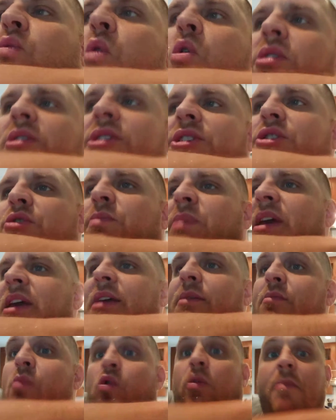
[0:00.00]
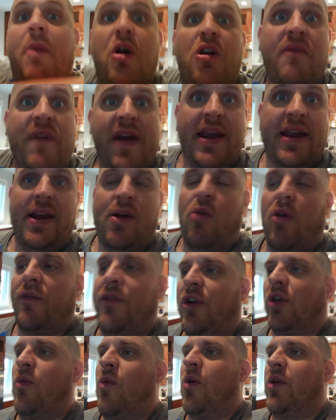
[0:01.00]
wanting to be more motivated, or if
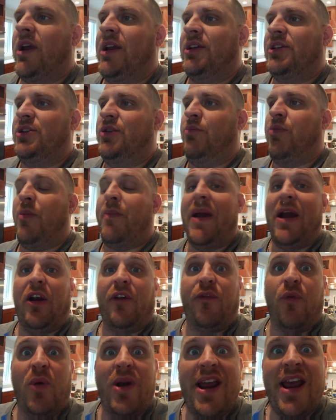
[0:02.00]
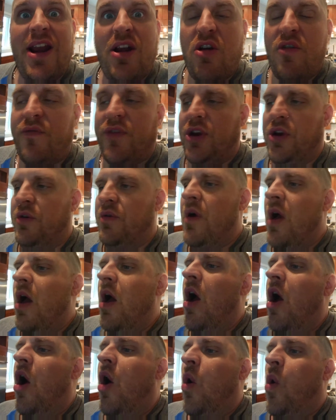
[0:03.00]
you're wanting to prepare for an interview,
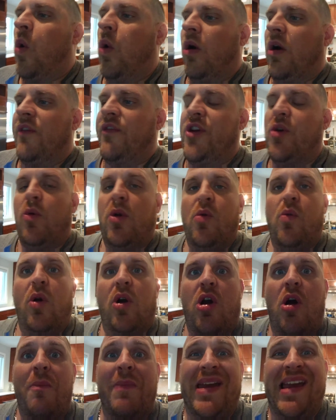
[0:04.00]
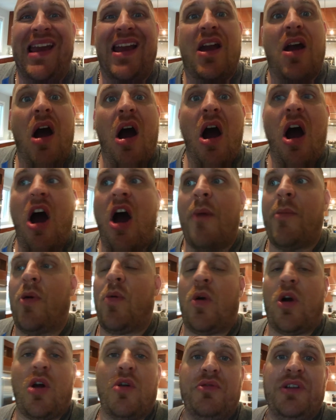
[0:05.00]
or if you want to work on being calm, or
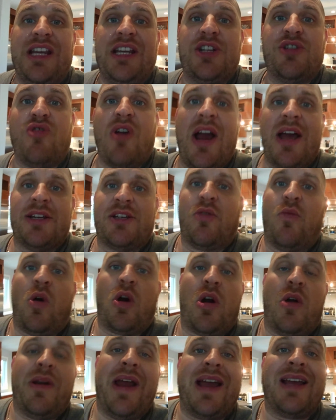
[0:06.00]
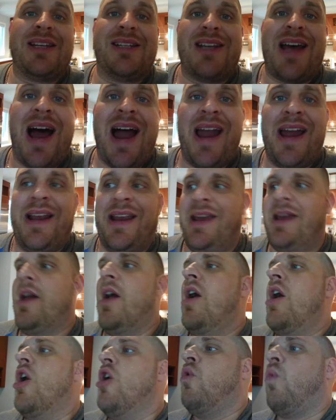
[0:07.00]
work on de-stress, or work on anxiety,
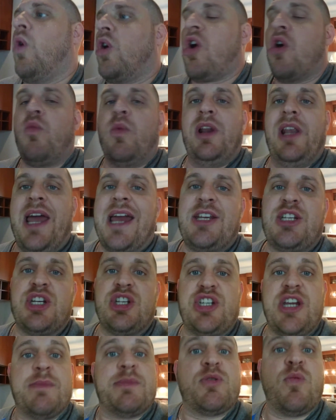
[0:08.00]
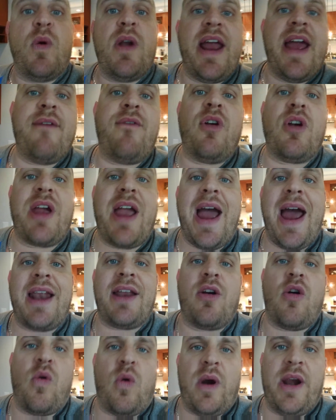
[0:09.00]
work on relationships, whatever
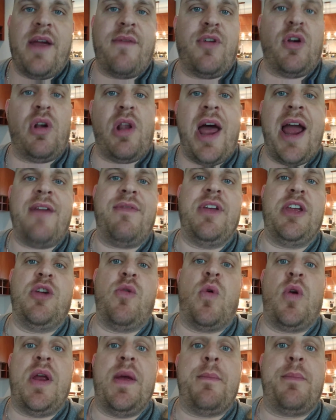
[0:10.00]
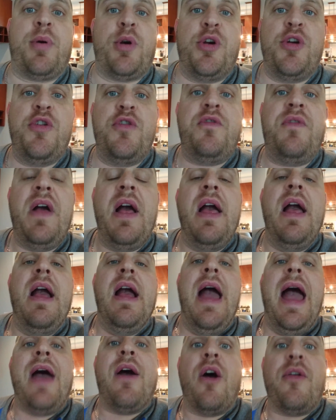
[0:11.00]
category of your life that you want to improve,
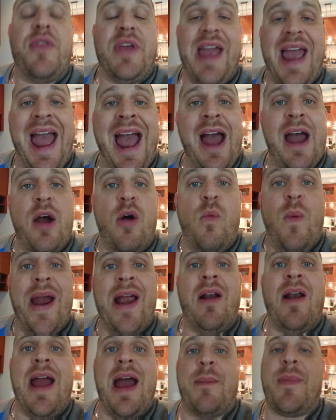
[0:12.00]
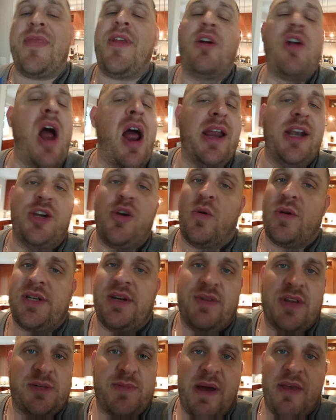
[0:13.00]
the Aware app, and they're not
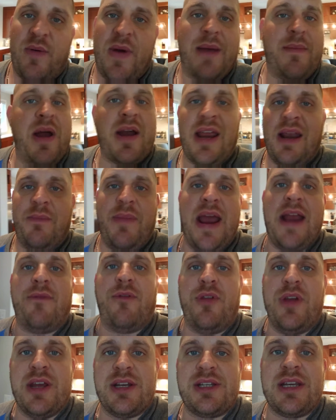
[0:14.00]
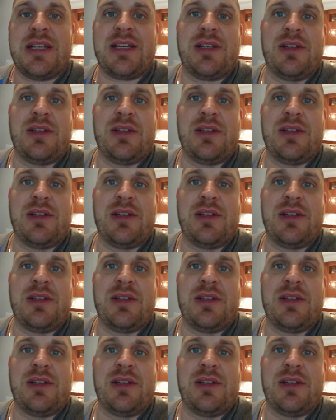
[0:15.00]
endorsing this, by the way. I'm not getting paid for this.